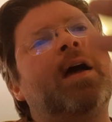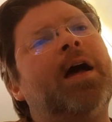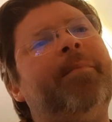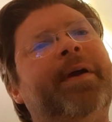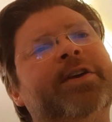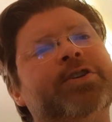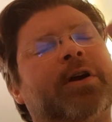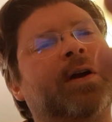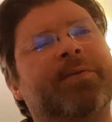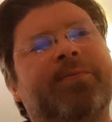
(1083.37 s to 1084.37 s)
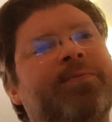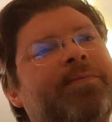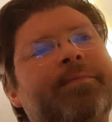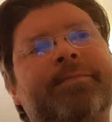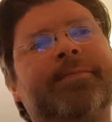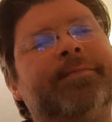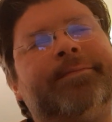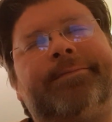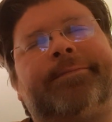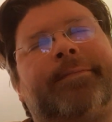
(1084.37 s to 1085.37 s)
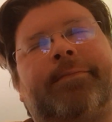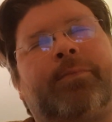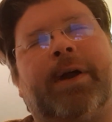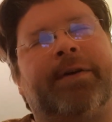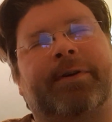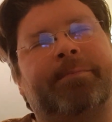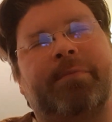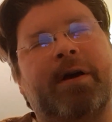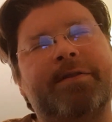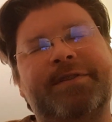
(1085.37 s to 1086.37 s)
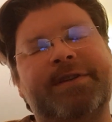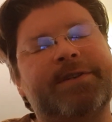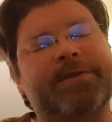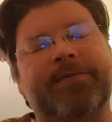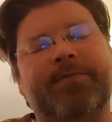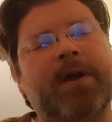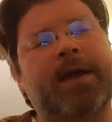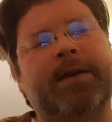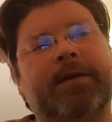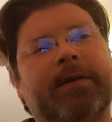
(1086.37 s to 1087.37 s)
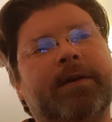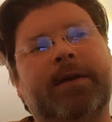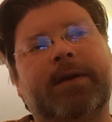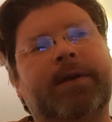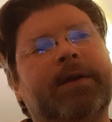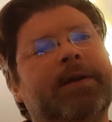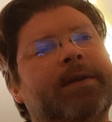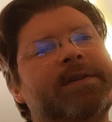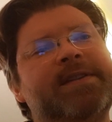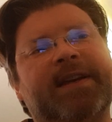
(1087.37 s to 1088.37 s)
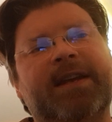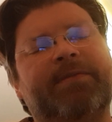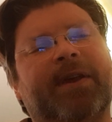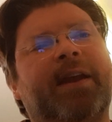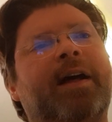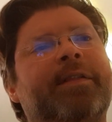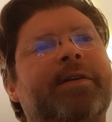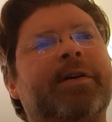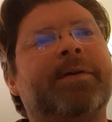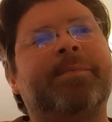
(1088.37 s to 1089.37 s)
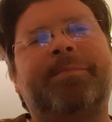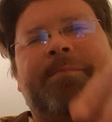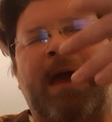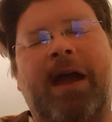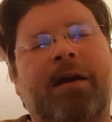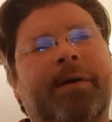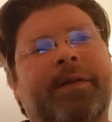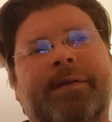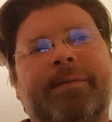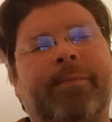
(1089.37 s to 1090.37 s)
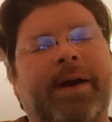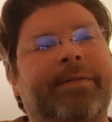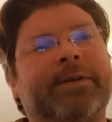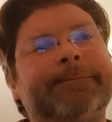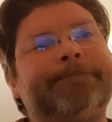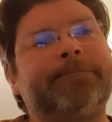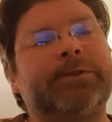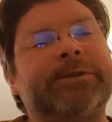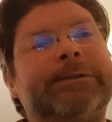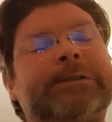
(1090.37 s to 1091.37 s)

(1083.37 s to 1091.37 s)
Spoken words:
a picture of whatever, brother, sister, friend, significant other, parent, whatever. Right?